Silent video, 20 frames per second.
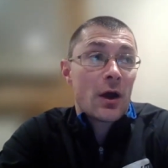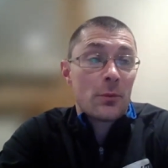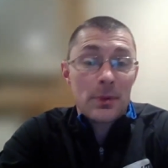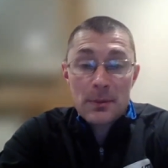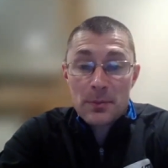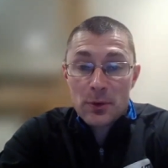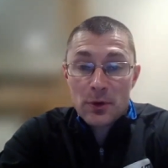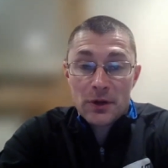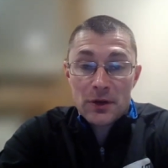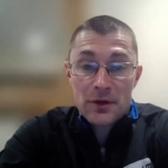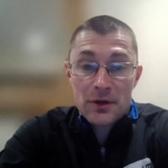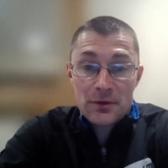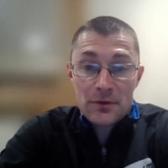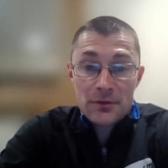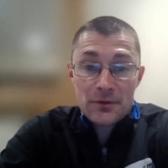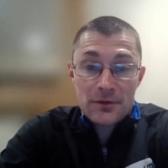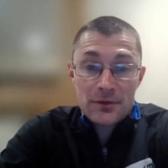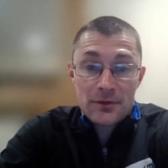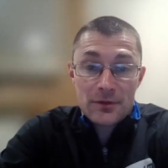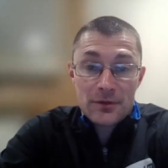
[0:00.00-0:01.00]
I'll be
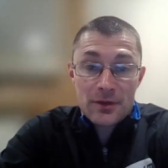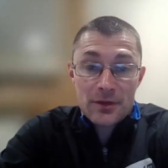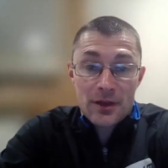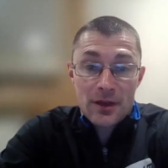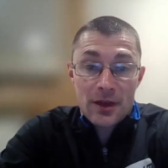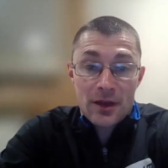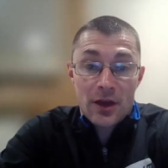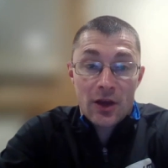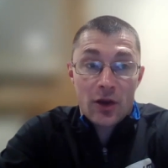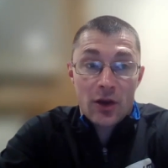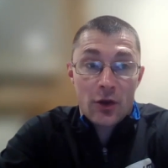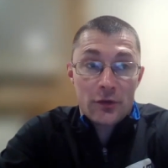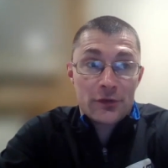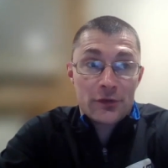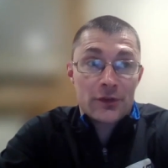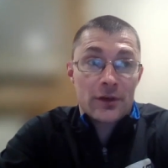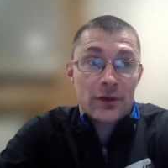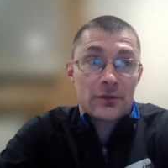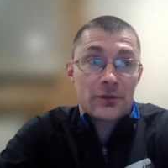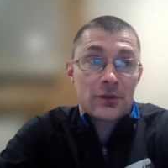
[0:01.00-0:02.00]
putting a lot
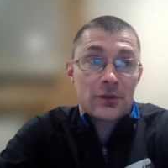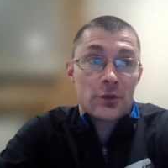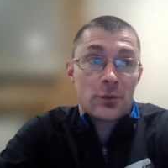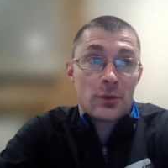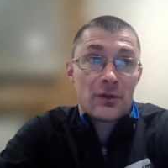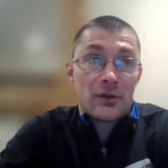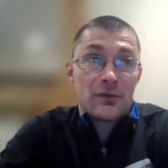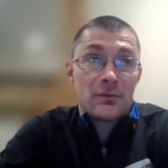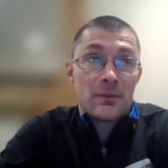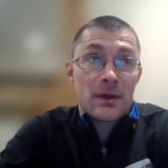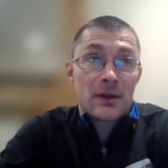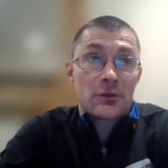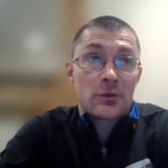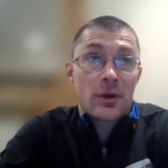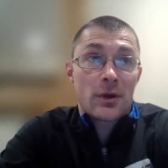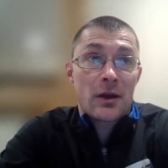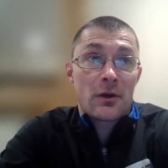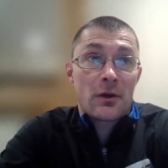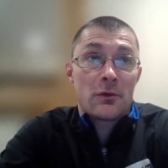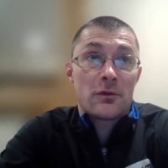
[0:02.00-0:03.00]
of stuff to do with
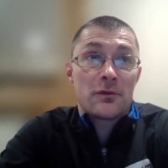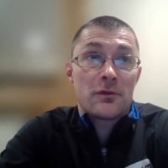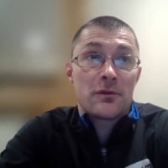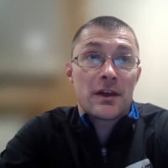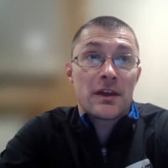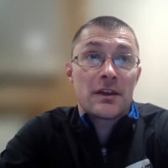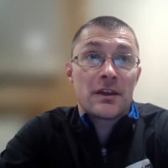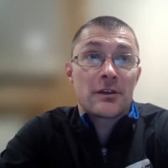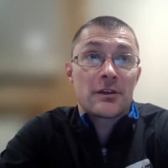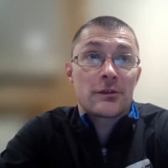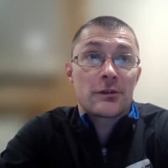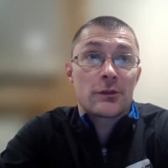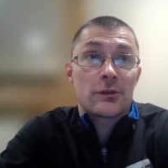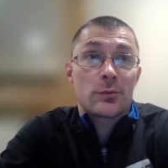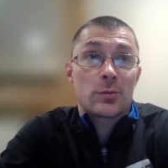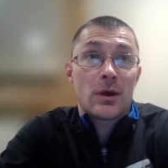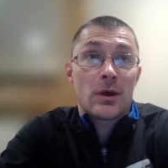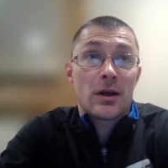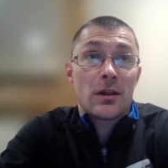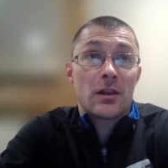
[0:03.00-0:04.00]
mental health in this
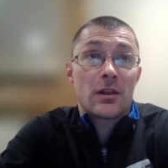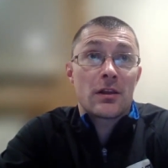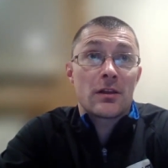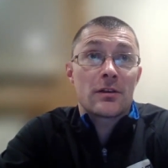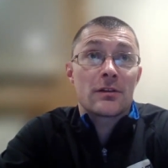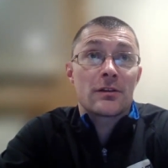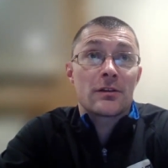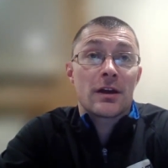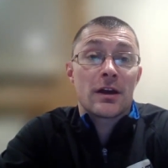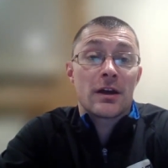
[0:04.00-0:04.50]
as well.